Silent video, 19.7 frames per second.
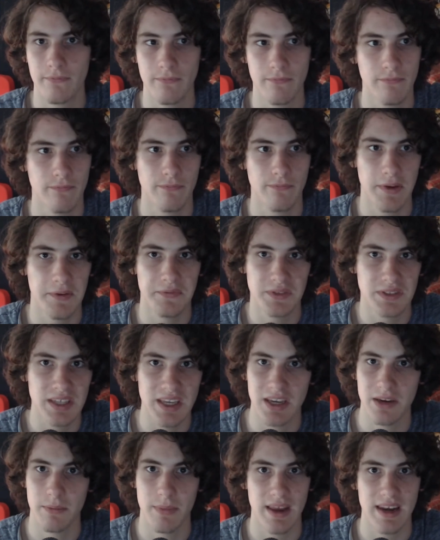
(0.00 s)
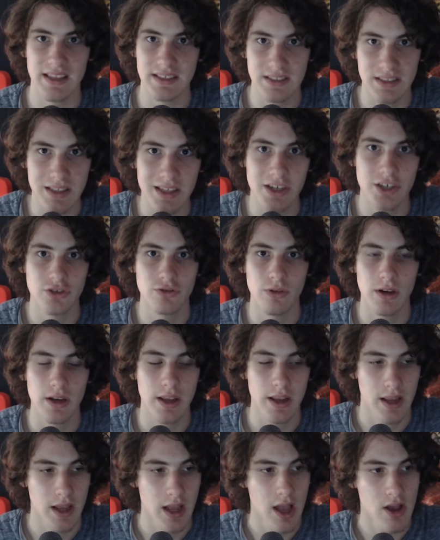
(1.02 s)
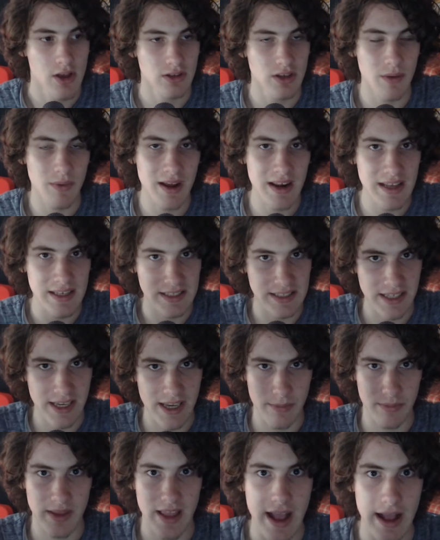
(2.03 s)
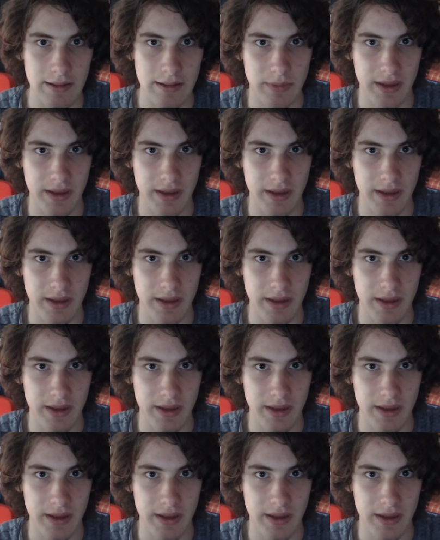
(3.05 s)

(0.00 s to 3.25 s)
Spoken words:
15 minutes, literally. So I'm gonna skip that,